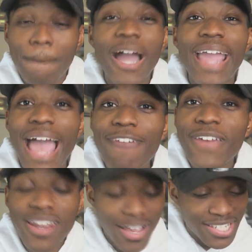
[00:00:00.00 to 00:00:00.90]
By
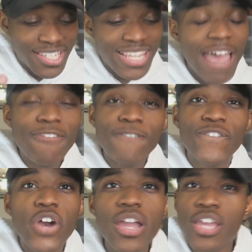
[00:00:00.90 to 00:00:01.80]
having a
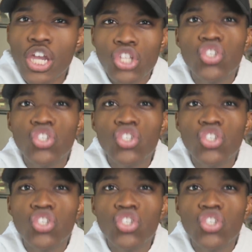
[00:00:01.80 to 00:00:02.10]
7 foot,